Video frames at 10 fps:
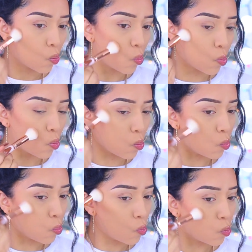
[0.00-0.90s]
And
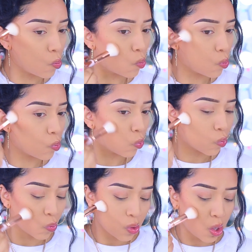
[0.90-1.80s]

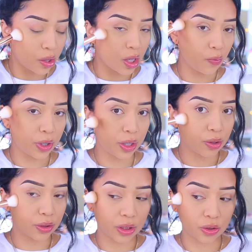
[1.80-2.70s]
then we can
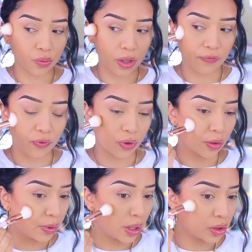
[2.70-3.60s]
use this one for
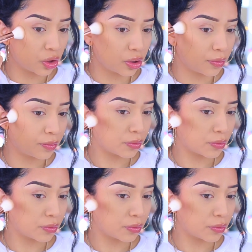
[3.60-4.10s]
blush.